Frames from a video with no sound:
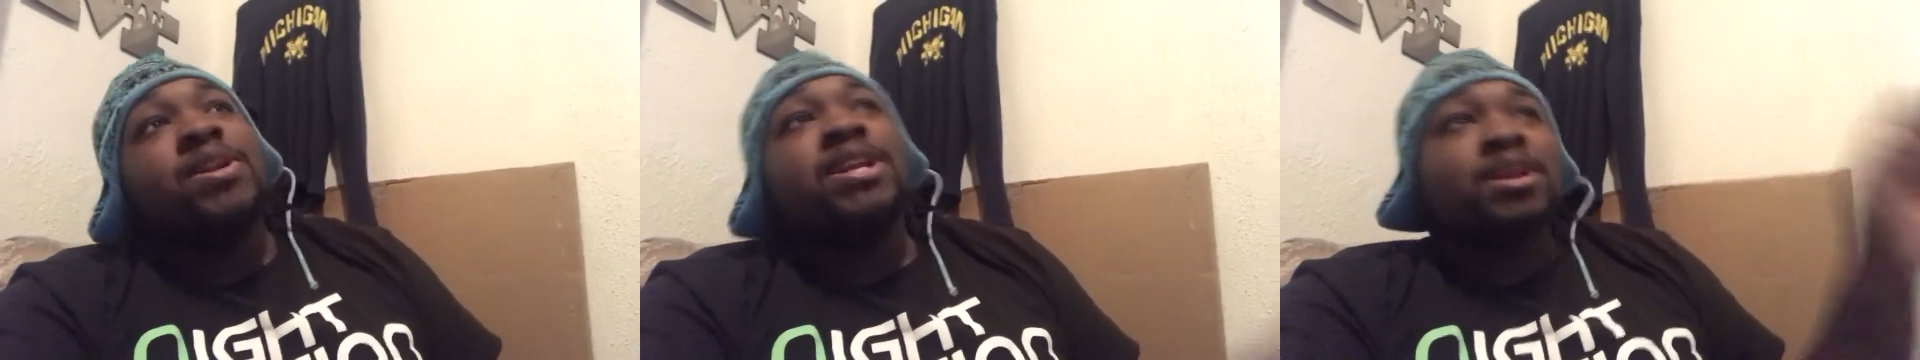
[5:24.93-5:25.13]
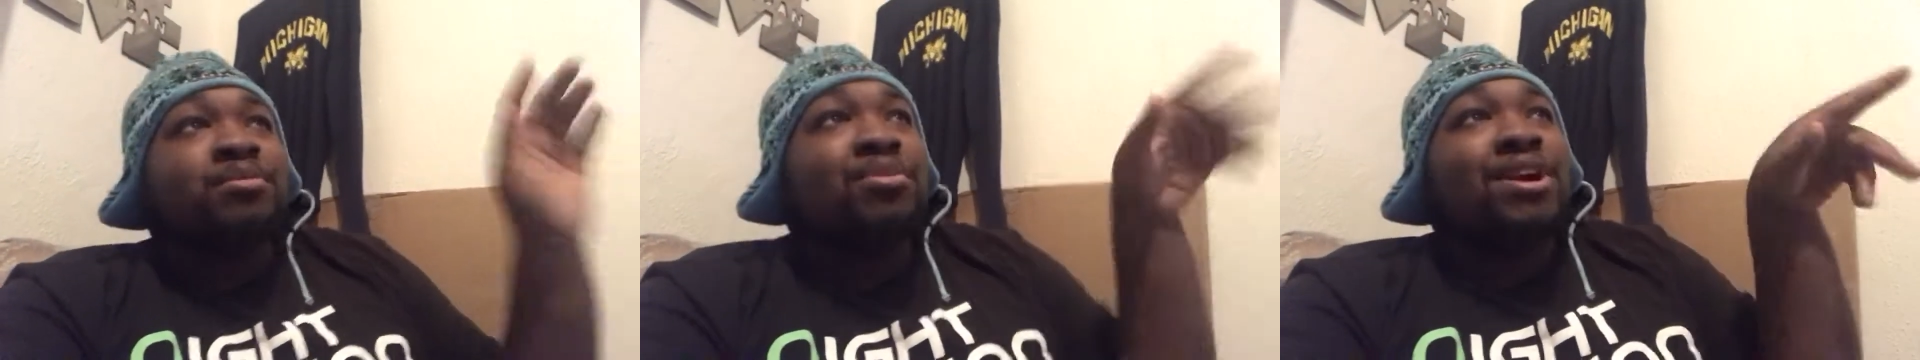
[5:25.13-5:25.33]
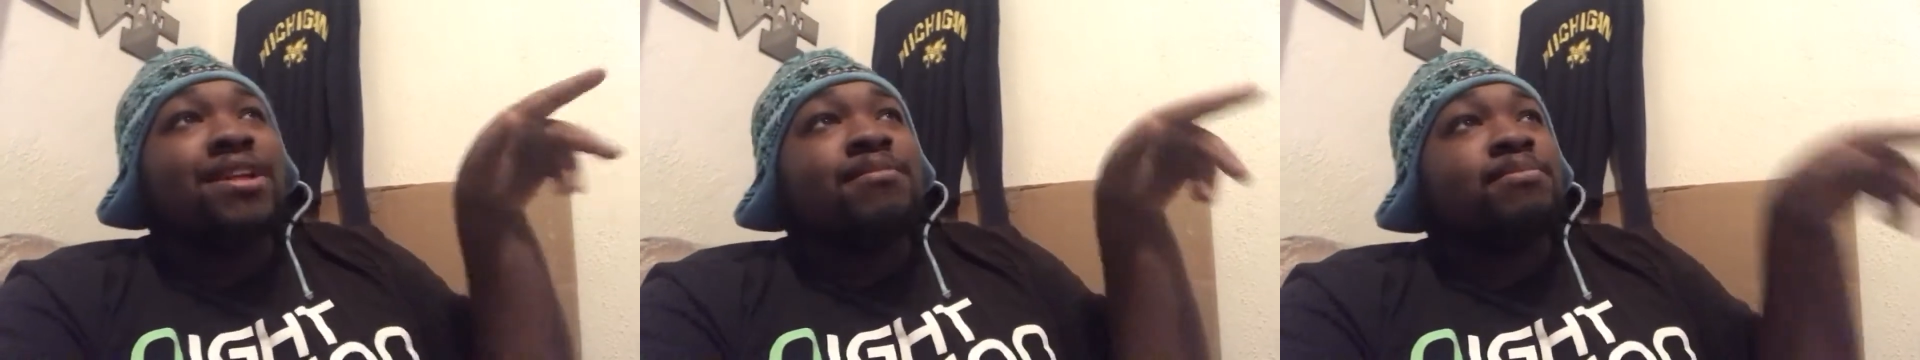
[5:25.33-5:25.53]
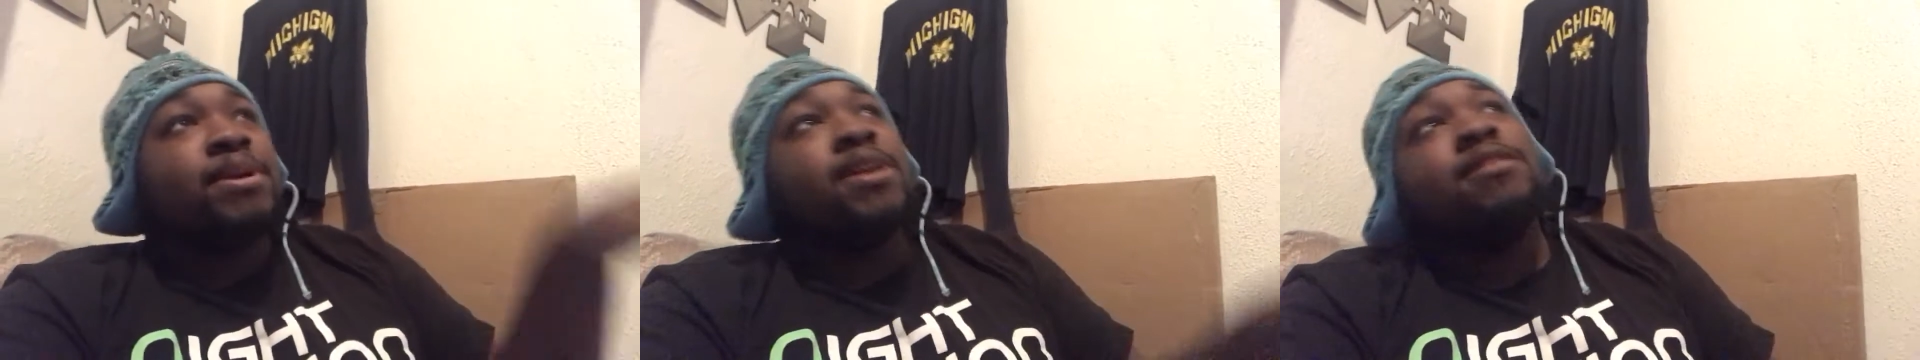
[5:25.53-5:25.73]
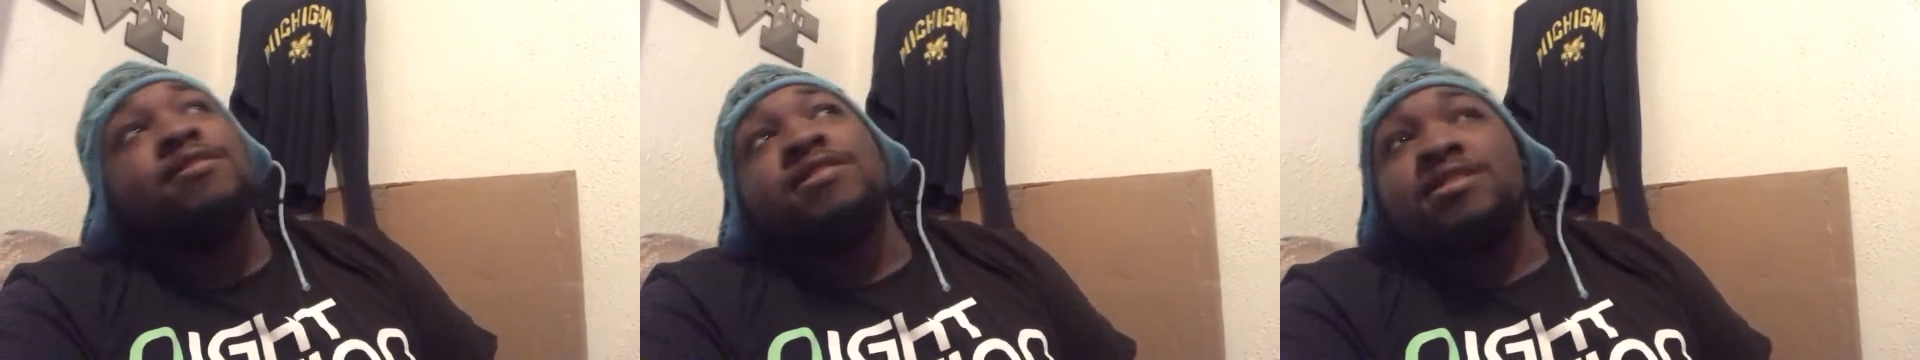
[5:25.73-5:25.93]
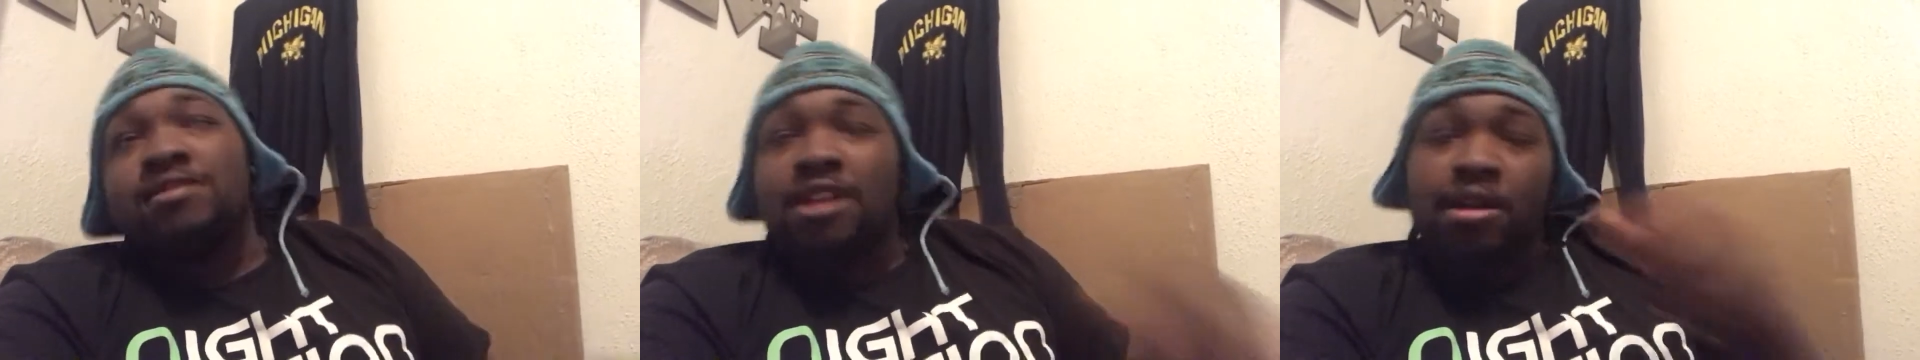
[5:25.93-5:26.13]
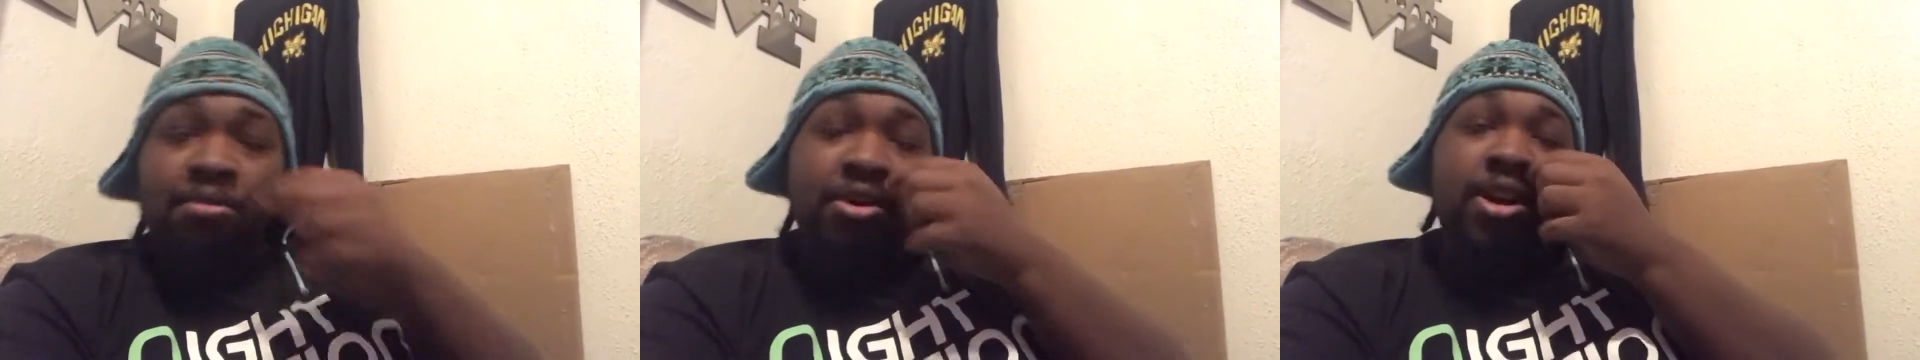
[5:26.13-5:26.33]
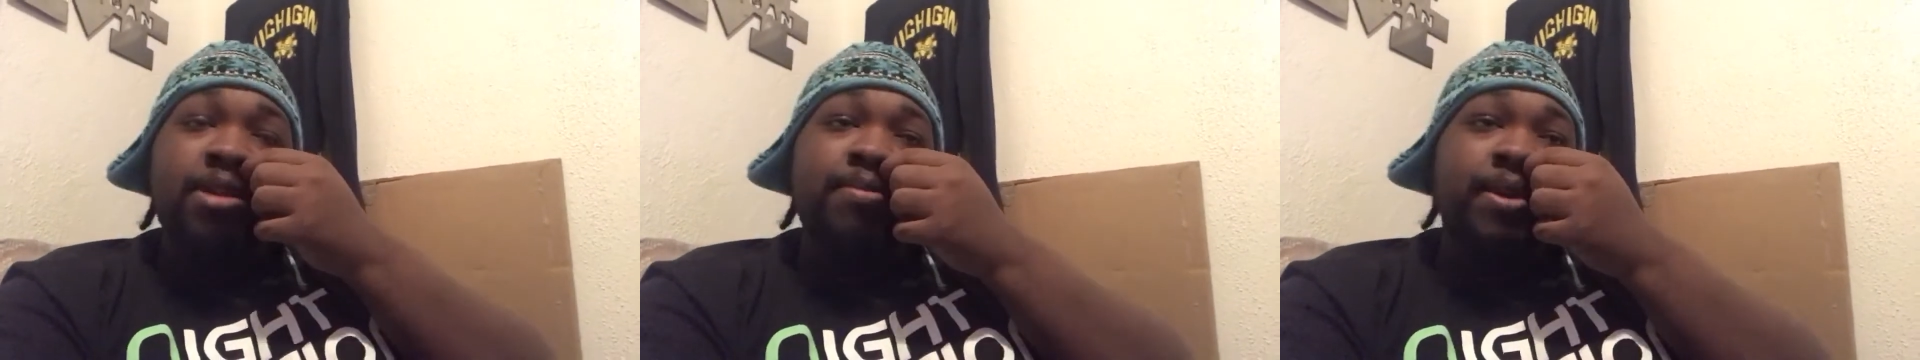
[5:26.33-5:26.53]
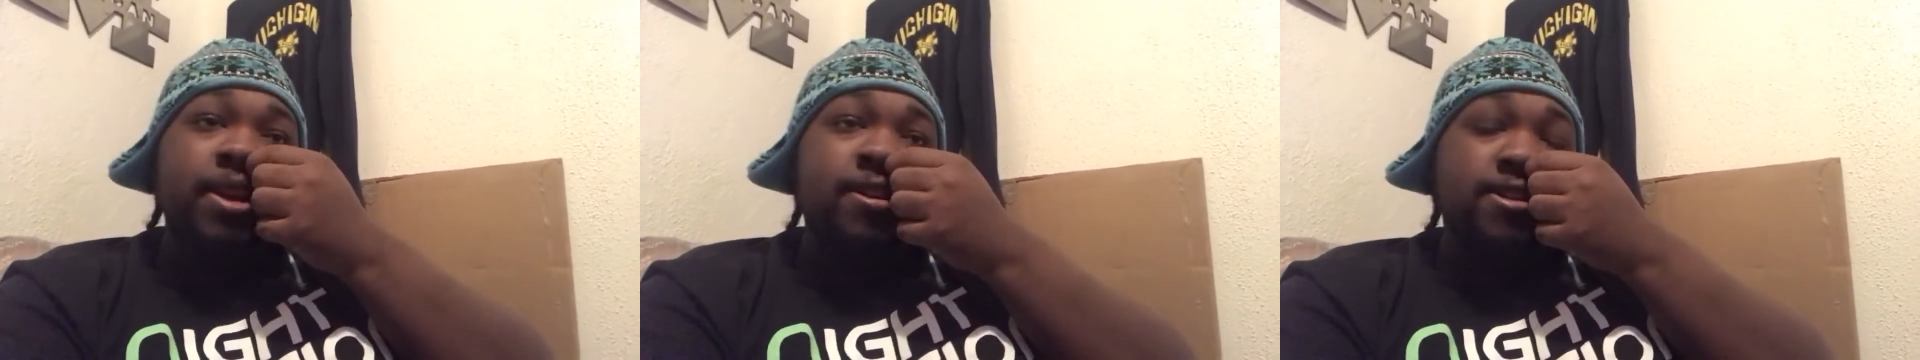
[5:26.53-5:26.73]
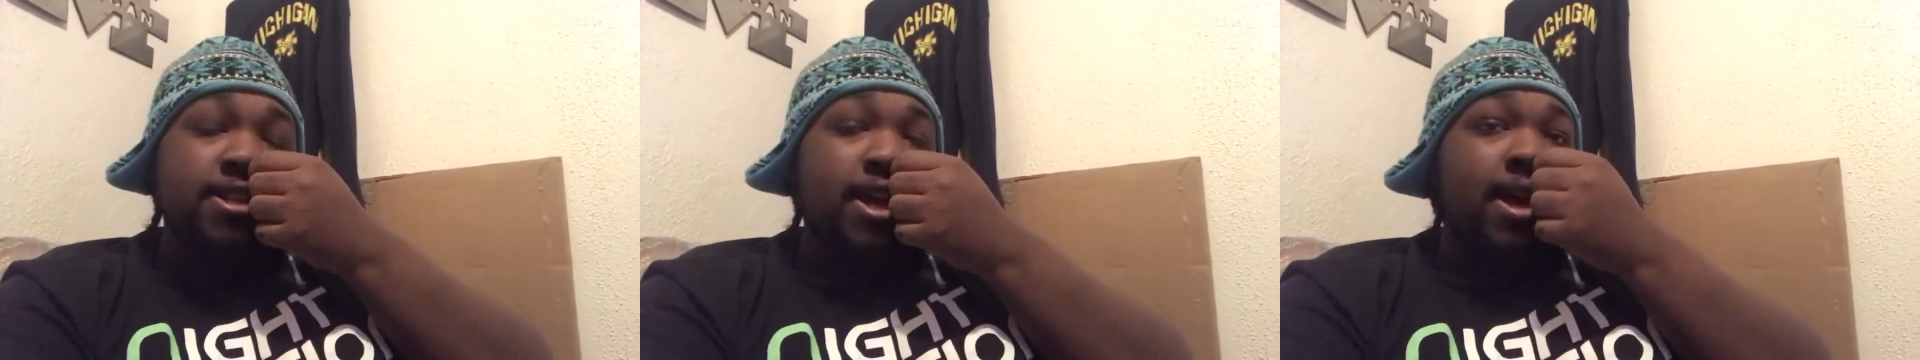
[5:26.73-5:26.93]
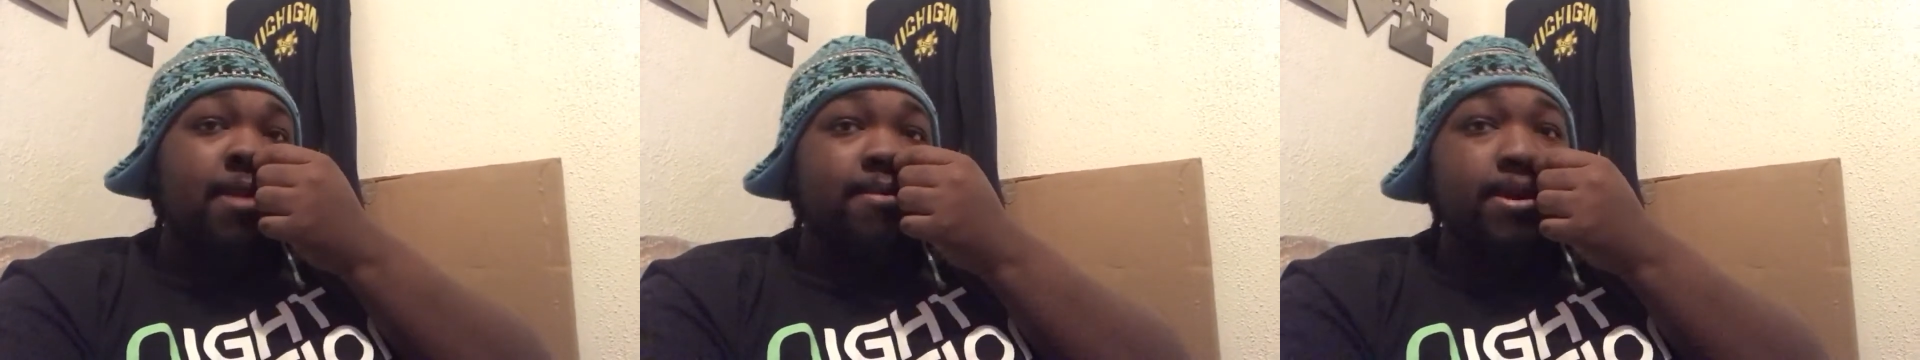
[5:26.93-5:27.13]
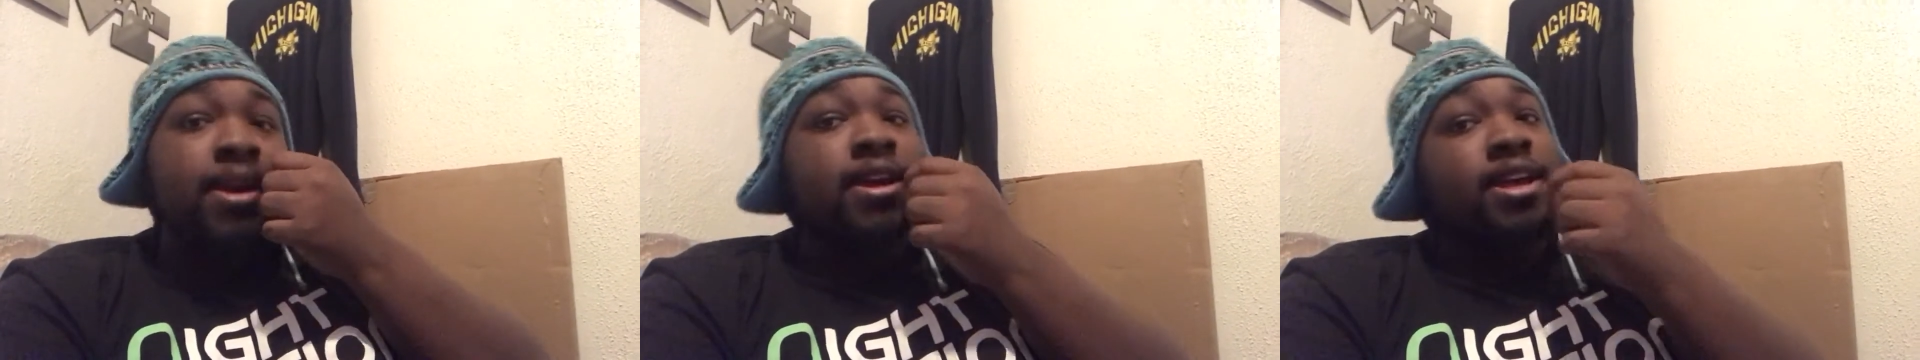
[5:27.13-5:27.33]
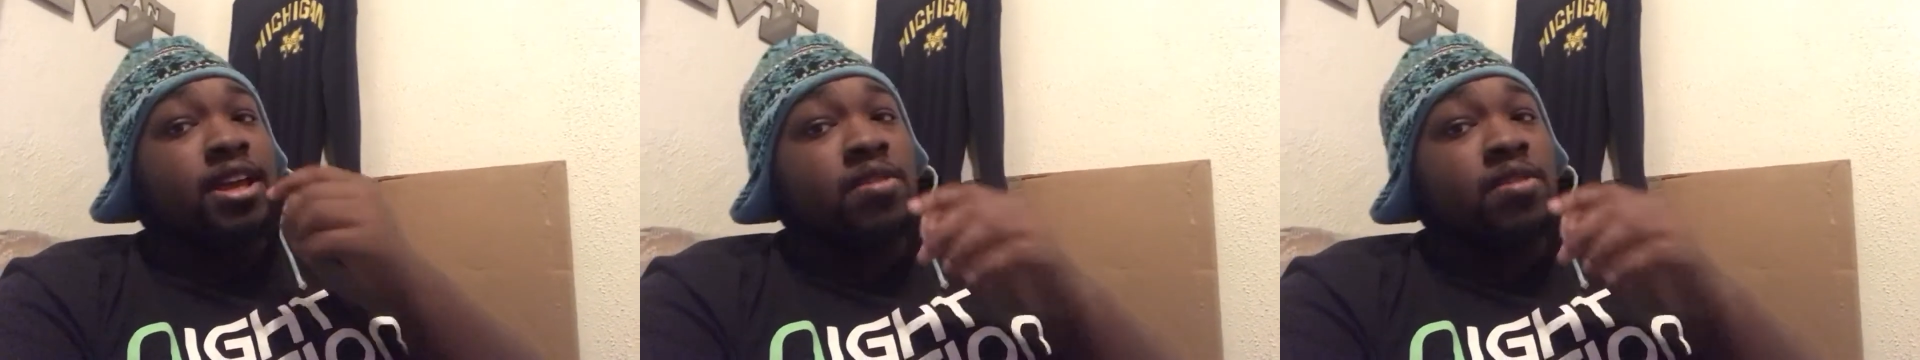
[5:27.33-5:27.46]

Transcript: We need Brandon Peters. Now Brandon Peters came in.